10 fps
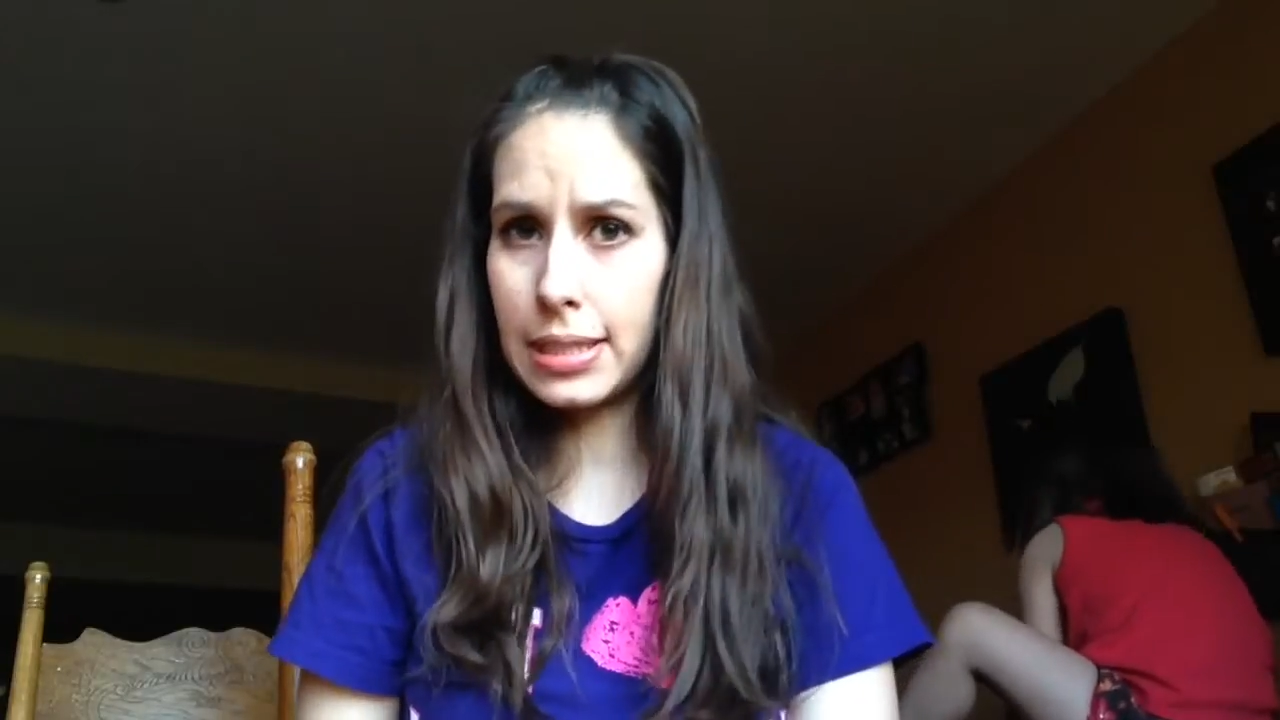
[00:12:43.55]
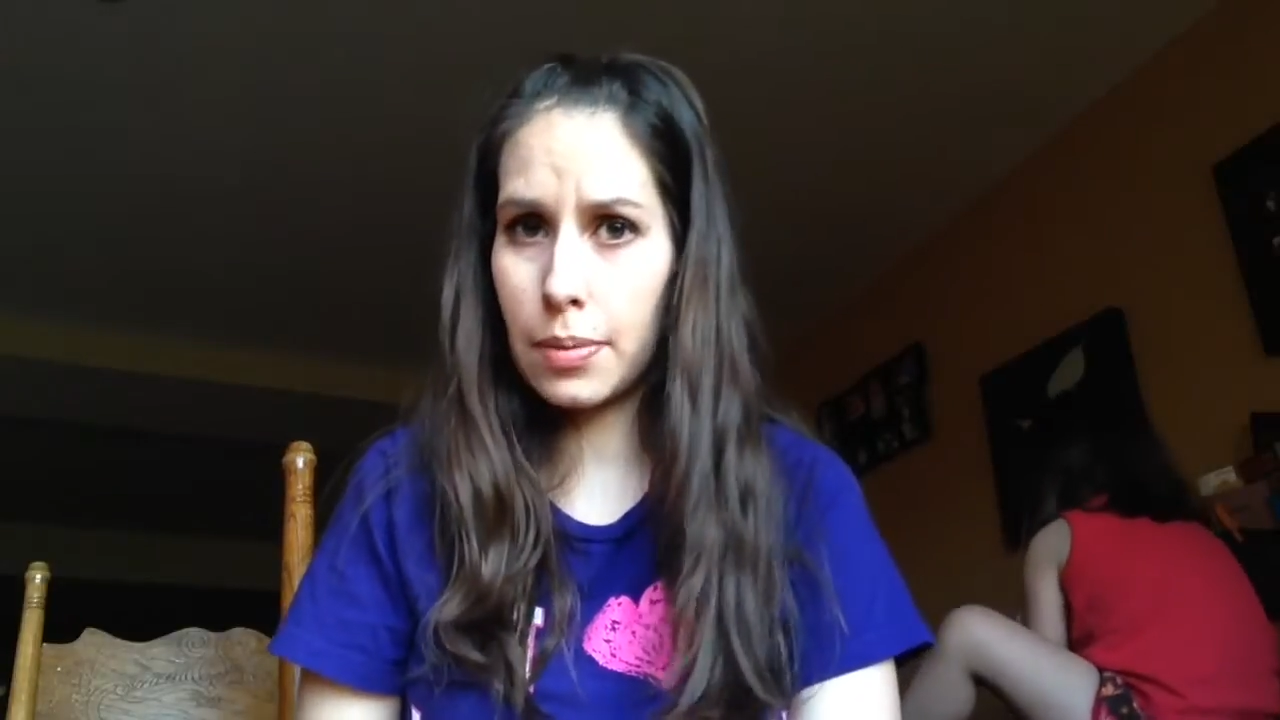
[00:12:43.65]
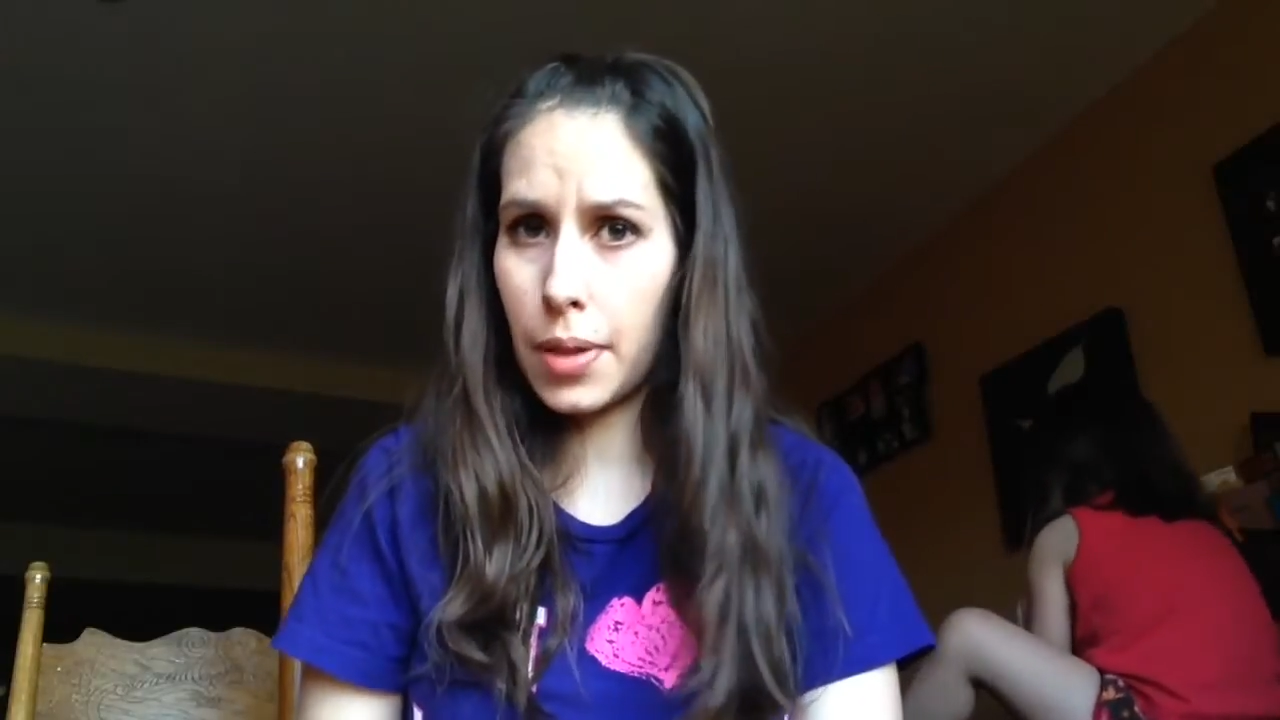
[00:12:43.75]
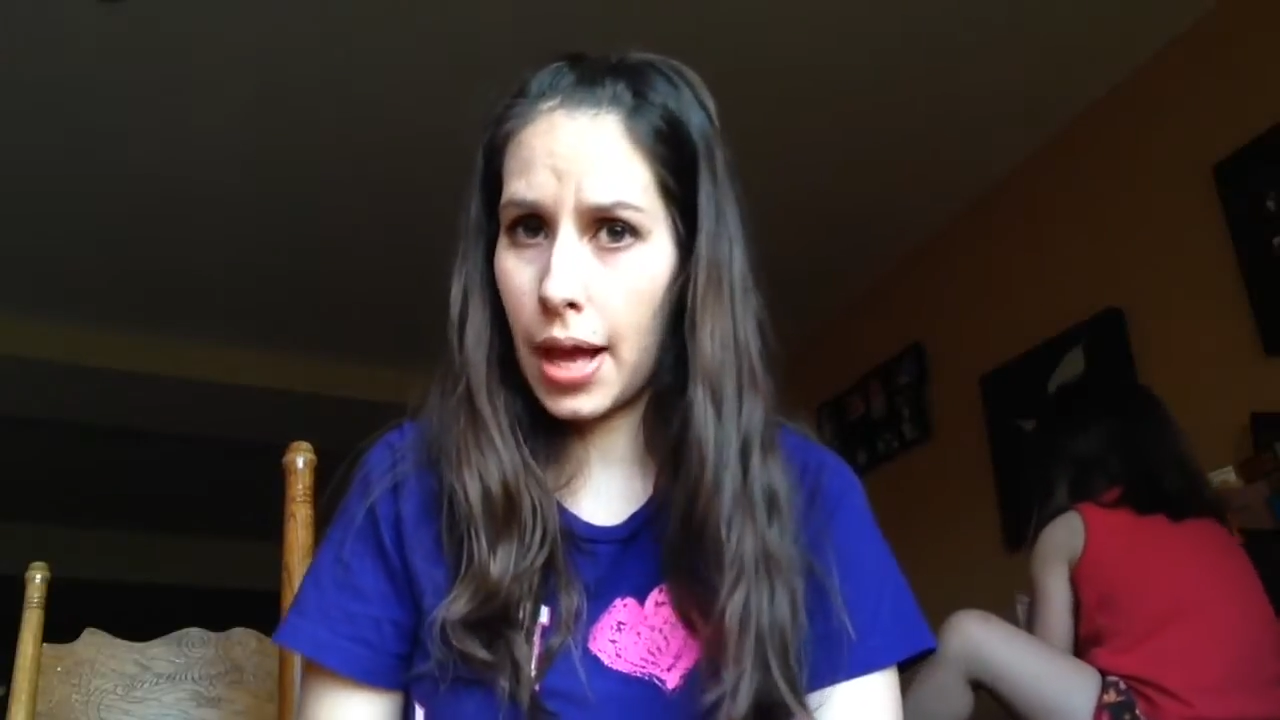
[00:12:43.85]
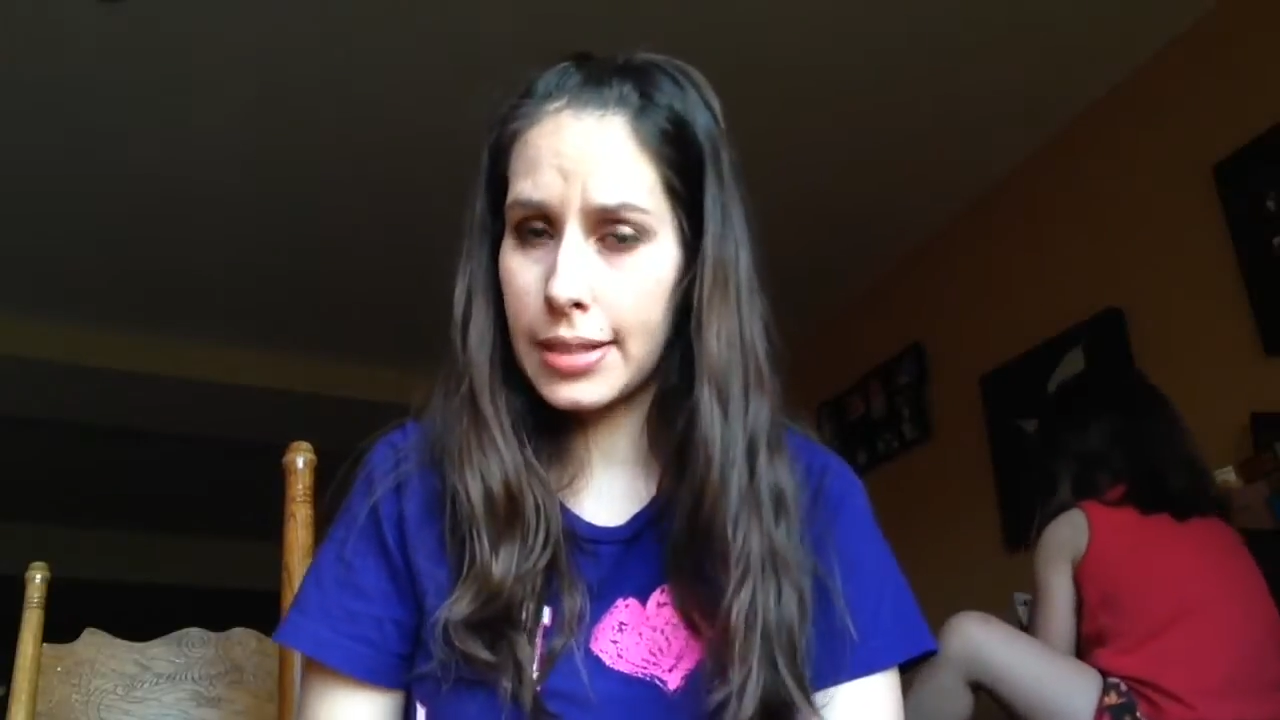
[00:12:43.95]

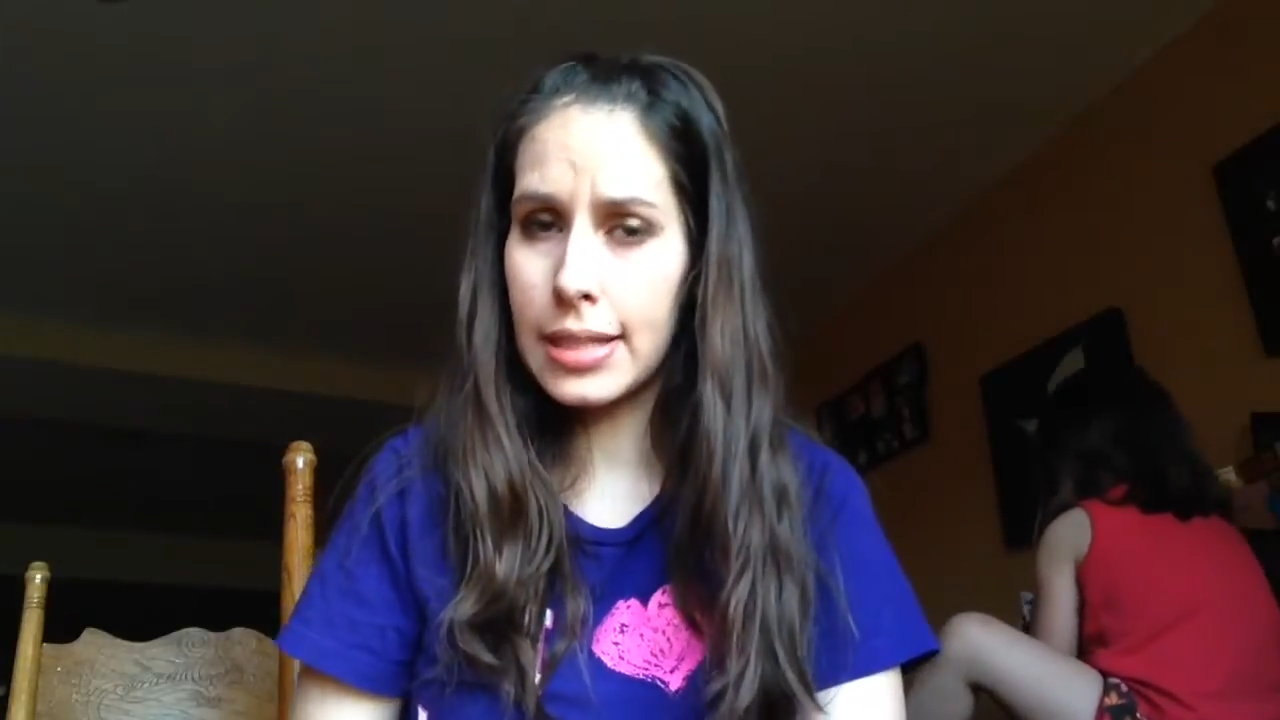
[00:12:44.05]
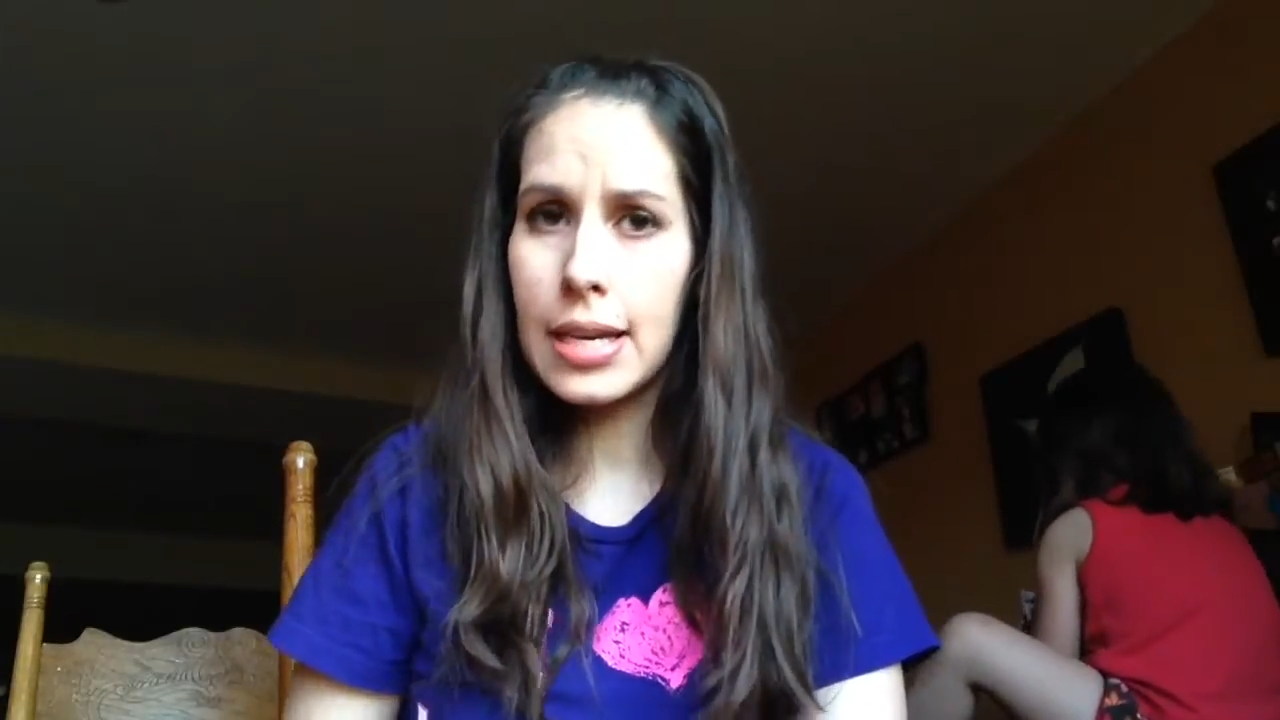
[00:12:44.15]
supplies,